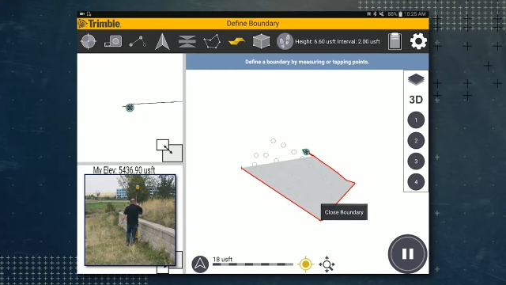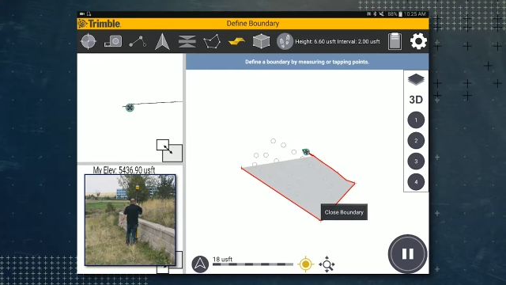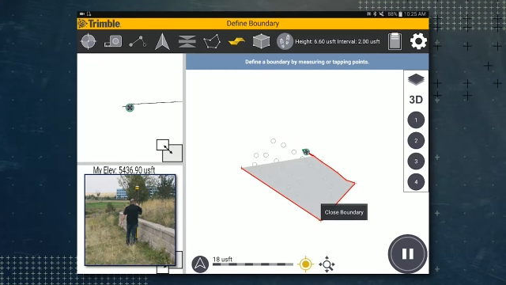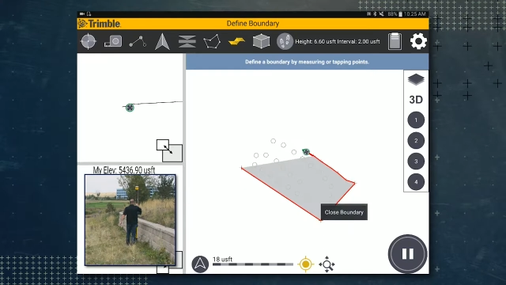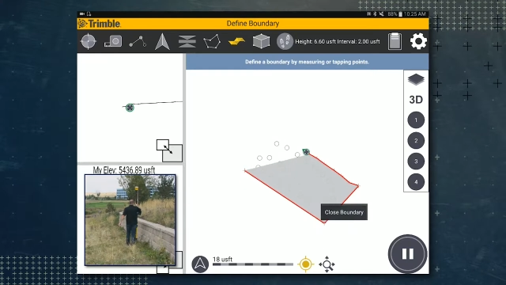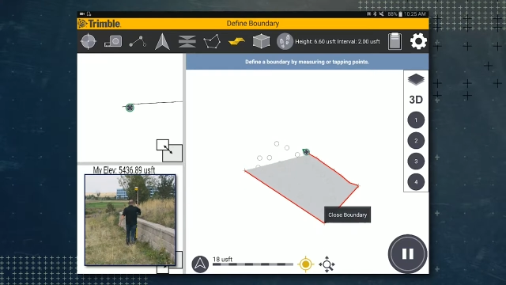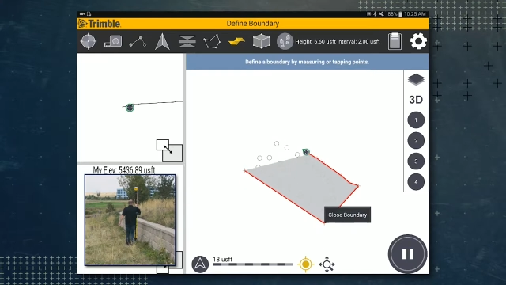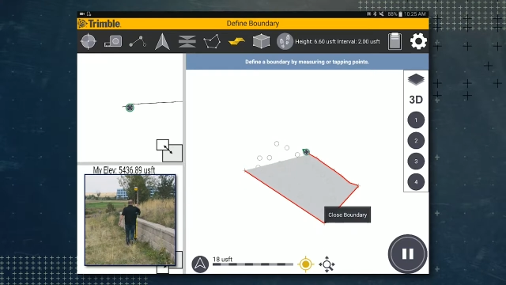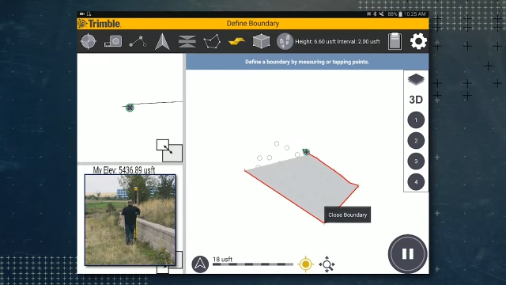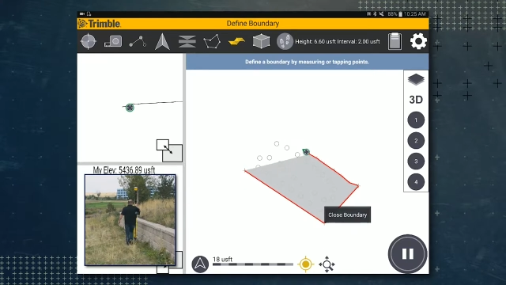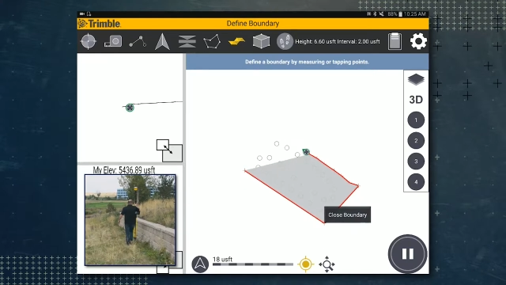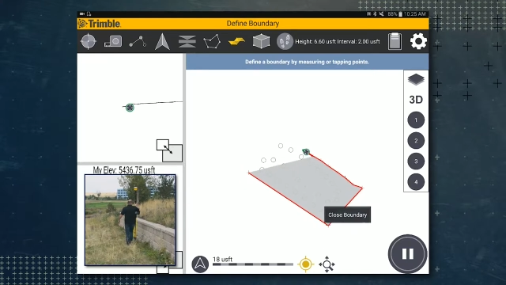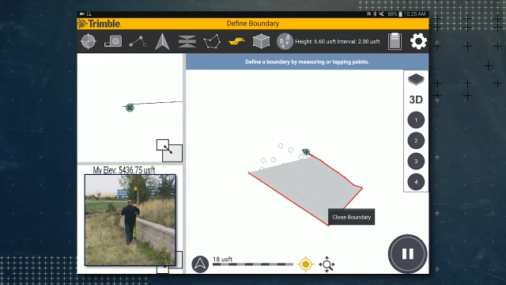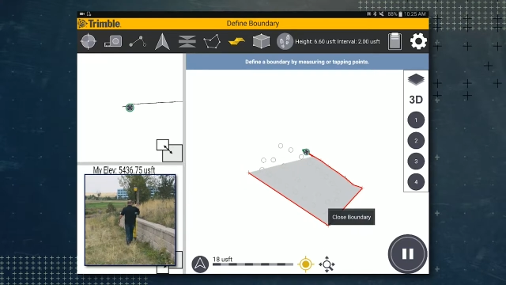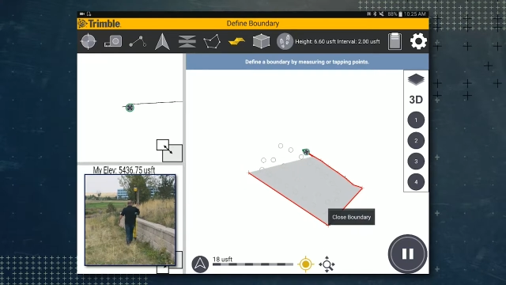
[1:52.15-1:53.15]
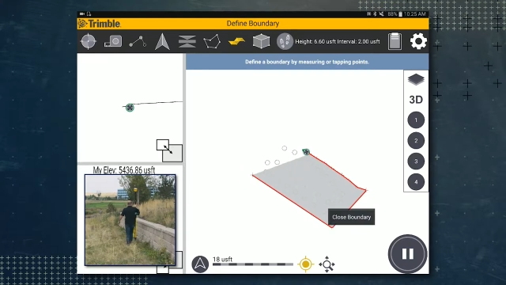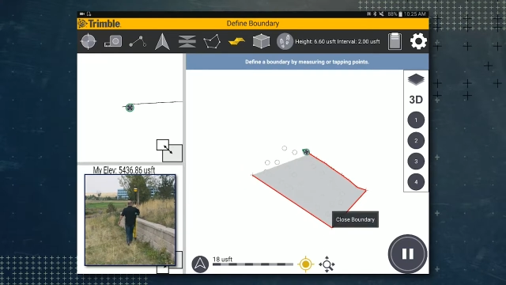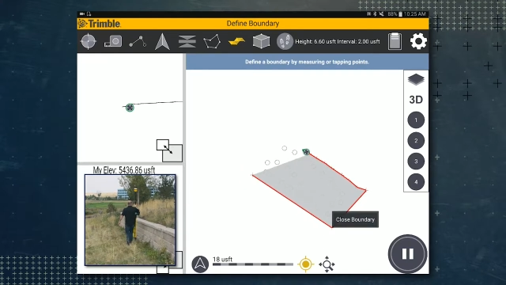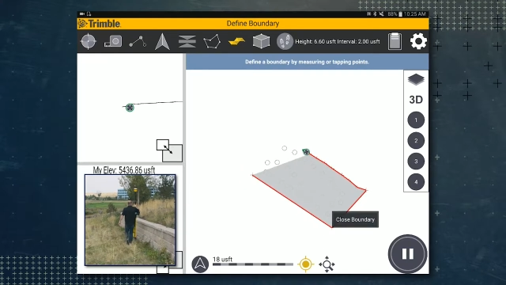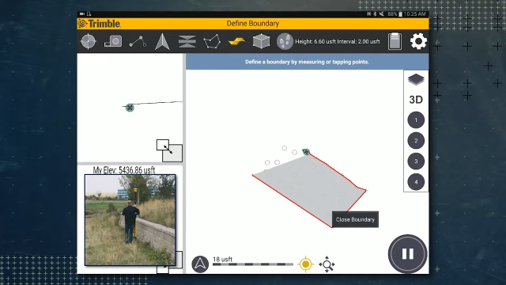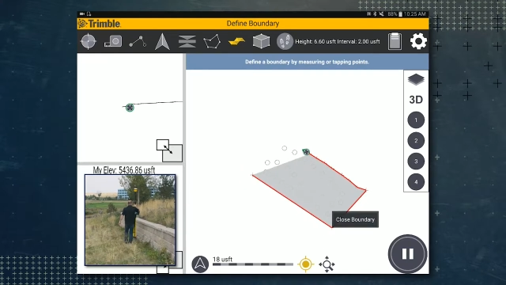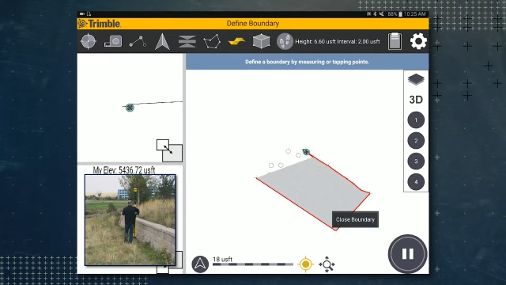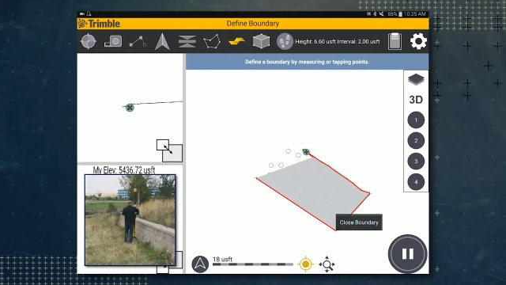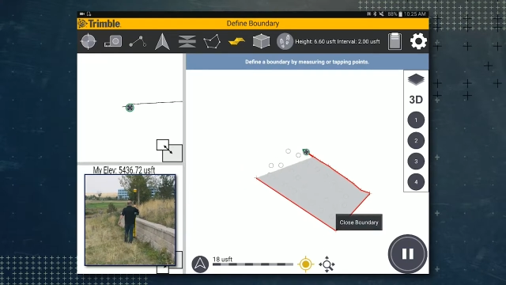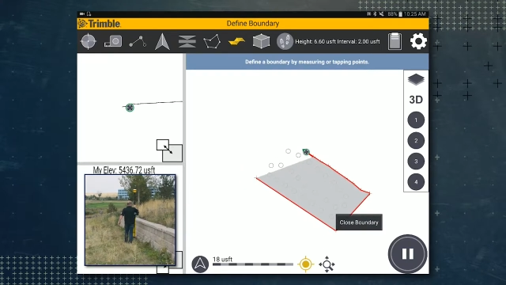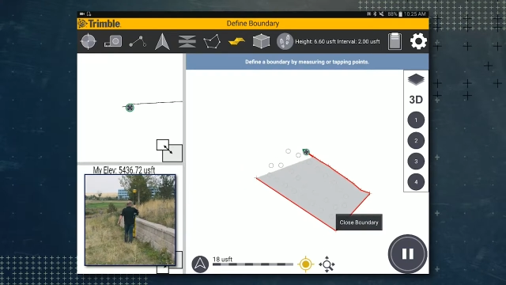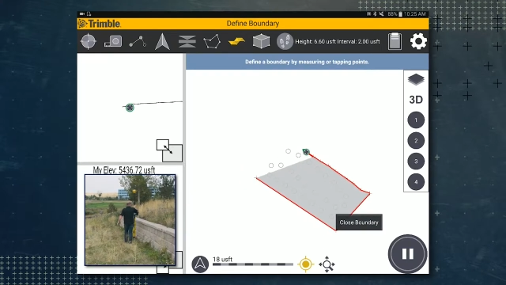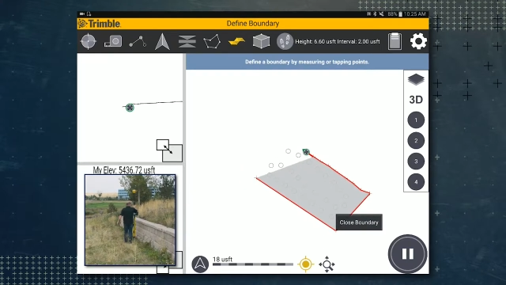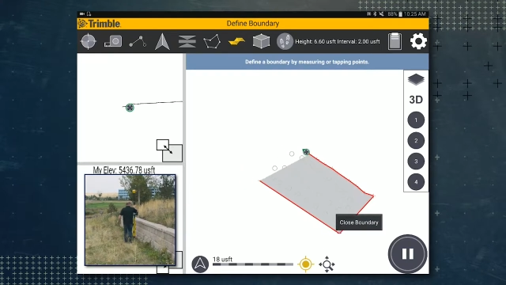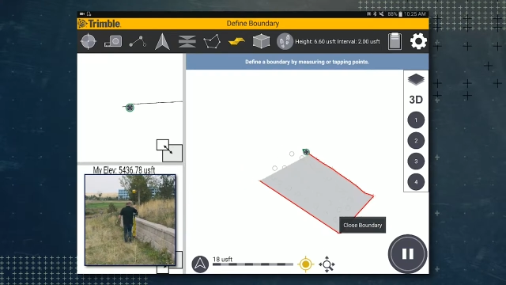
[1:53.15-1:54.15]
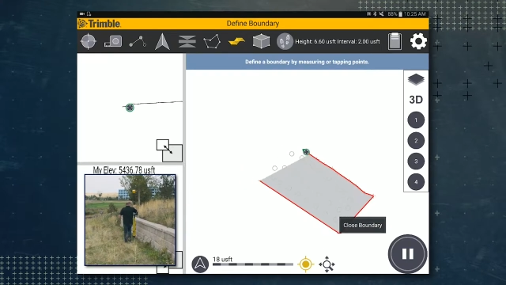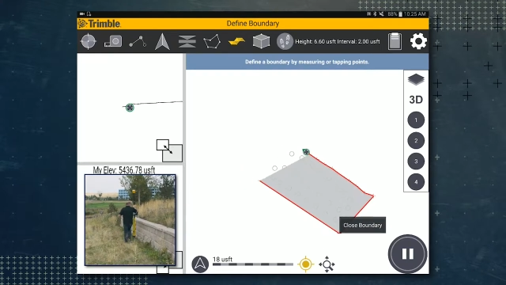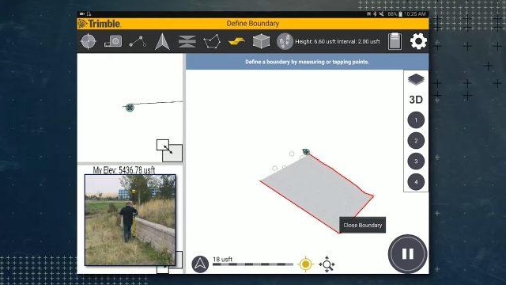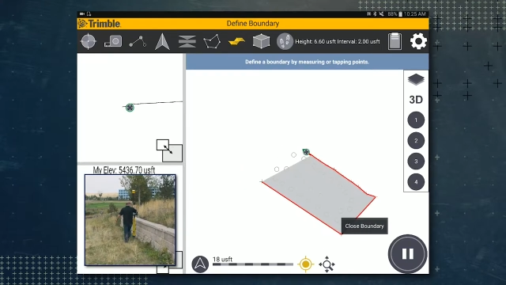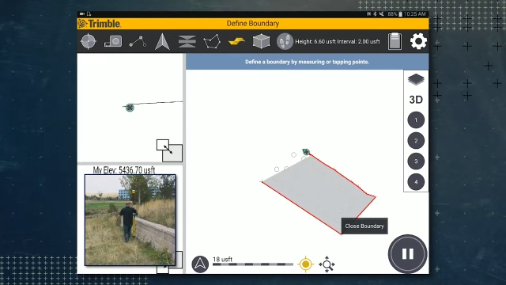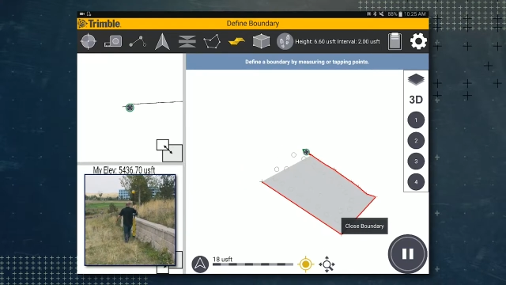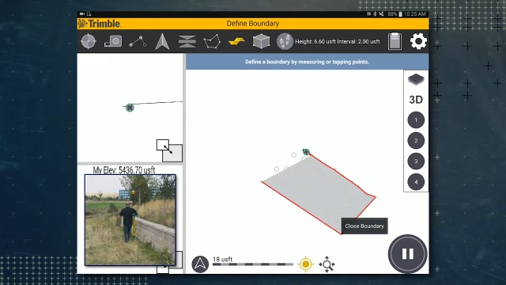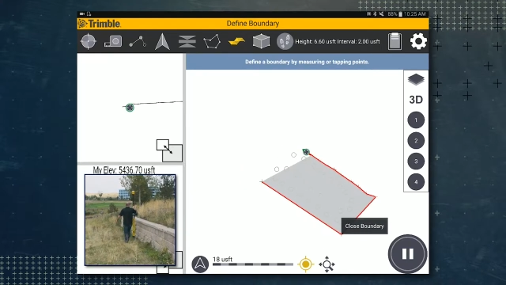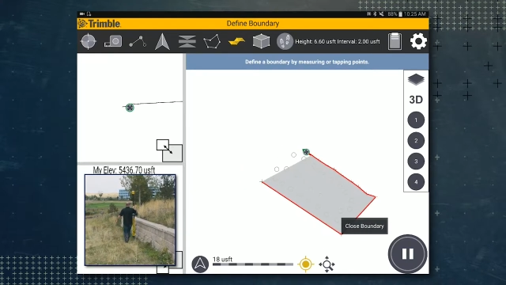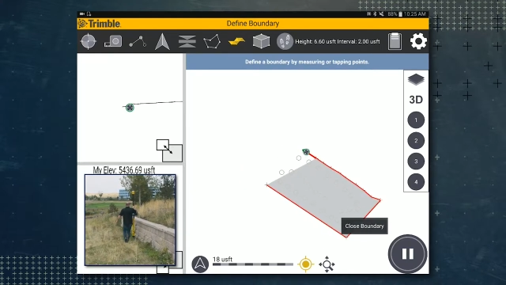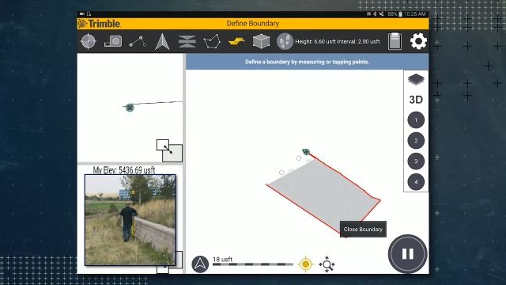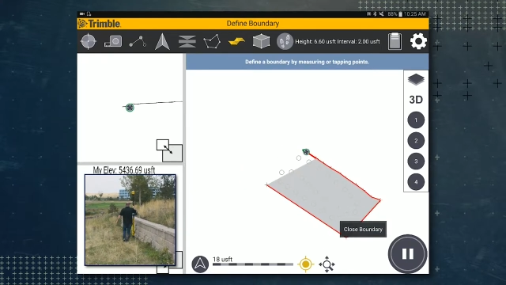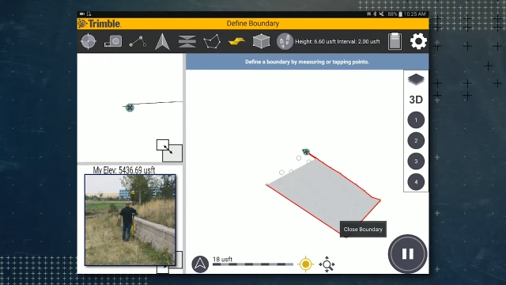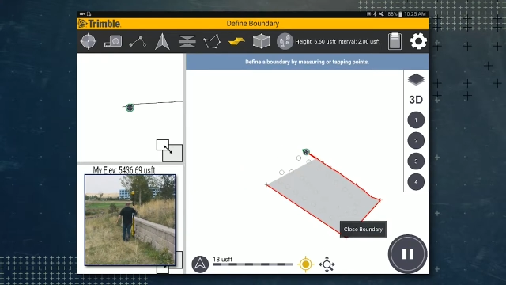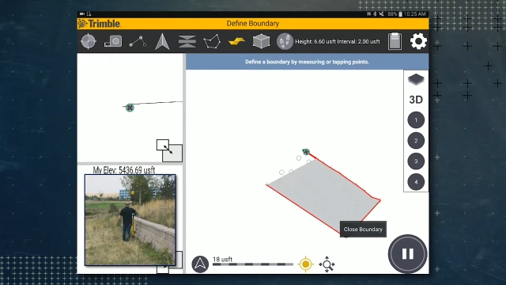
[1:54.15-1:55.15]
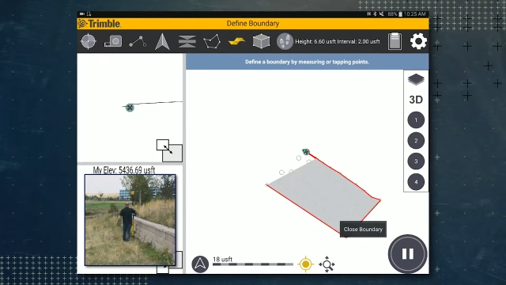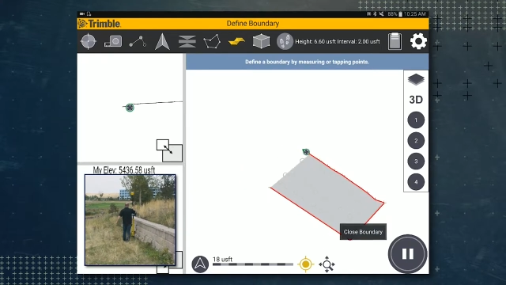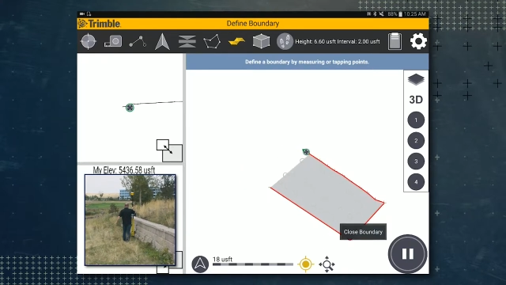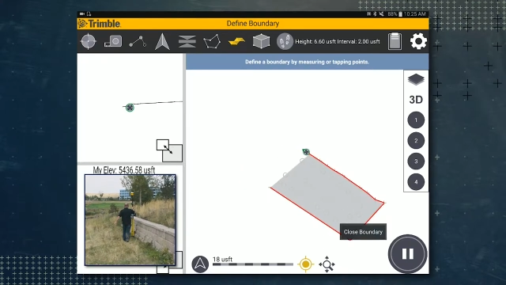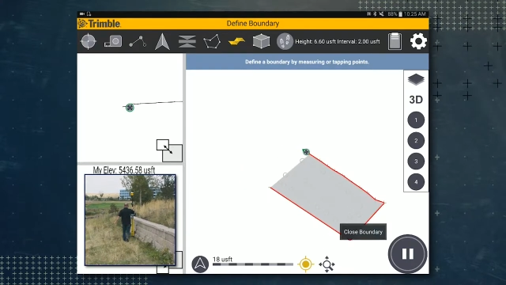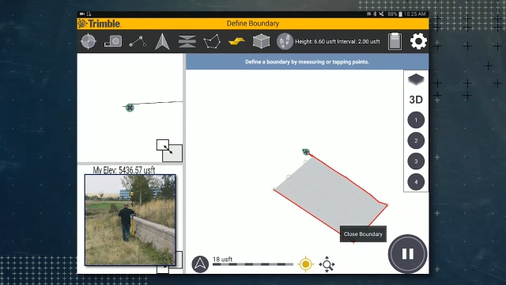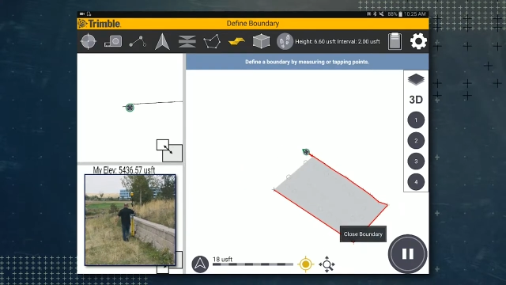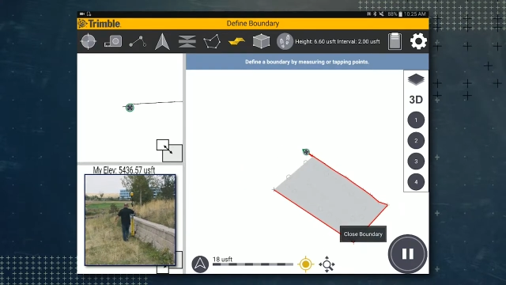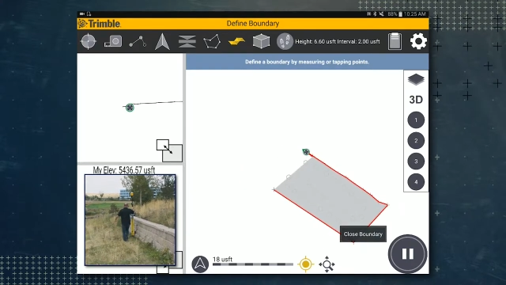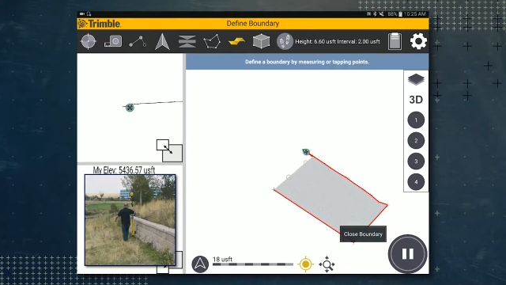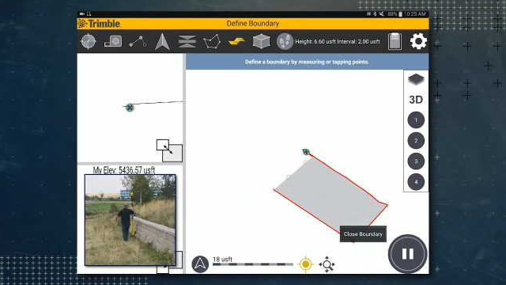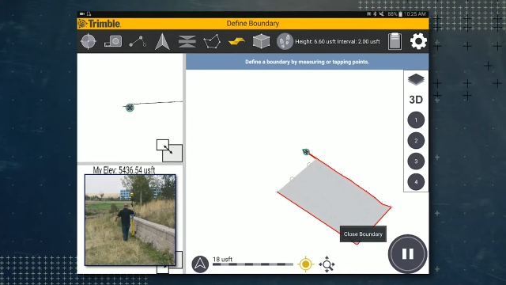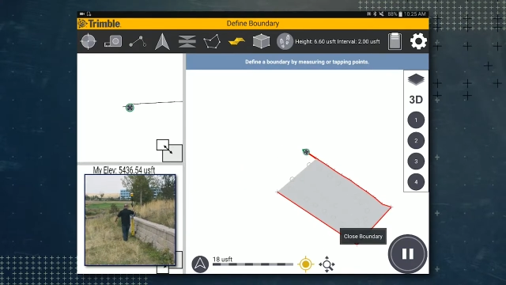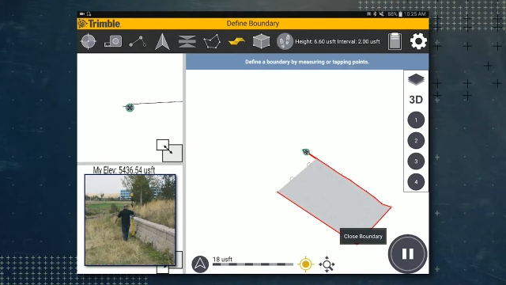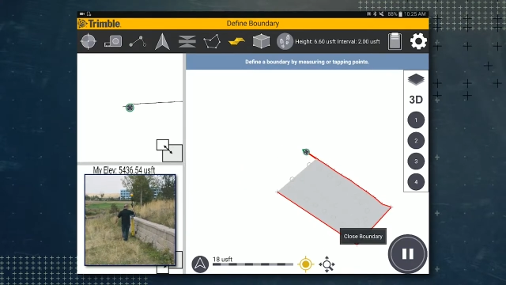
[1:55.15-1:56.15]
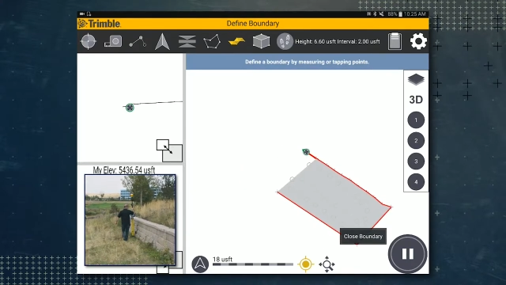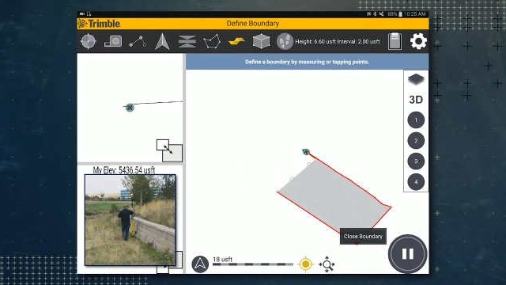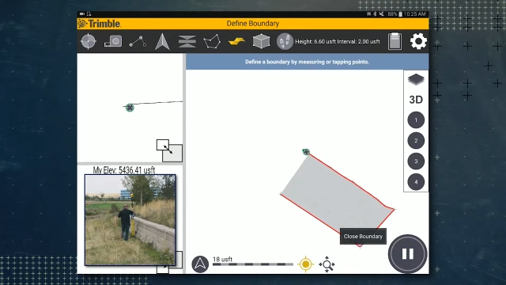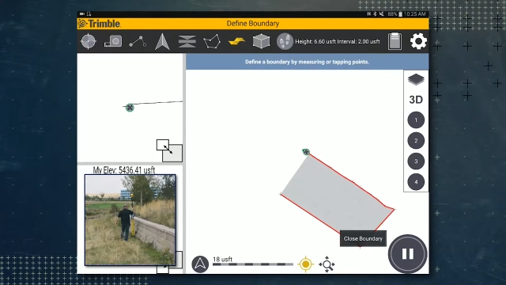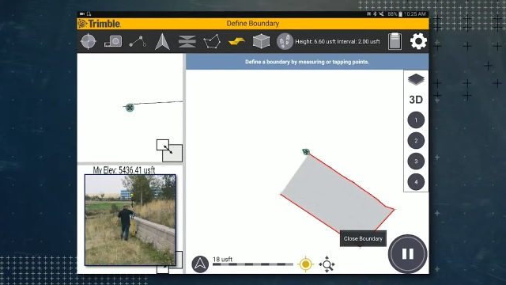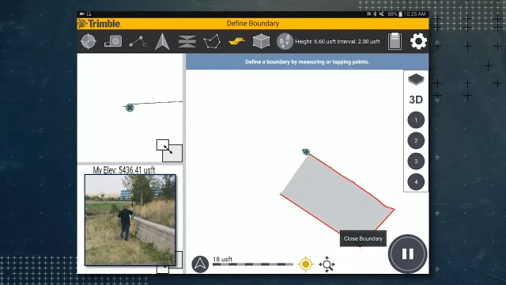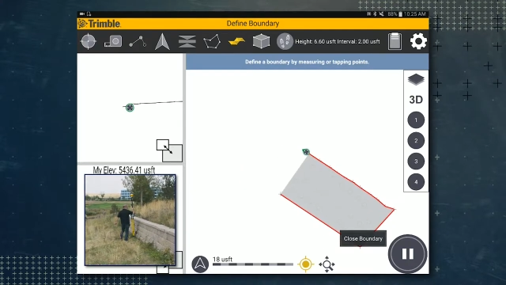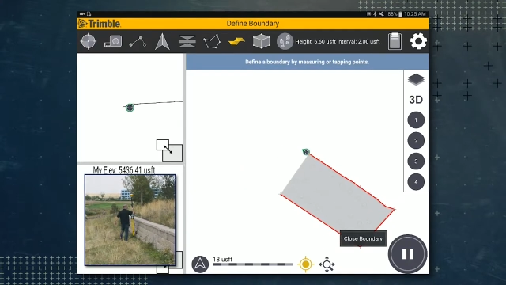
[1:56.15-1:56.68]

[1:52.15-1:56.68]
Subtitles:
No face is visible, so there are no lips to read.